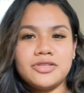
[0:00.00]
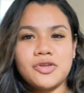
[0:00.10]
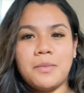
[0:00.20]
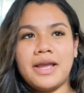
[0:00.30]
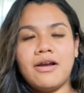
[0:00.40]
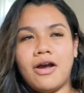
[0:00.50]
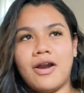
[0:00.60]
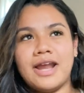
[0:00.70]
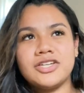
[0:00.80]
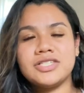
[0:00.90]
so my car,
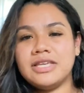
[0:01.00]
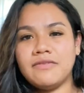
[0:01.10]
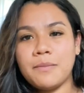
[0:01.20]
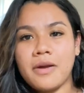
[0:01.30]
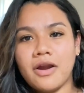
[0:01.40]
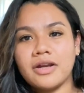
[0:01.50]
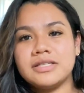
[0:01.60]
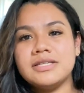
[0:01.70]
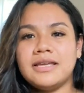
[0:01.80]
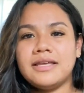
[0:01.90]
I just leave it parked.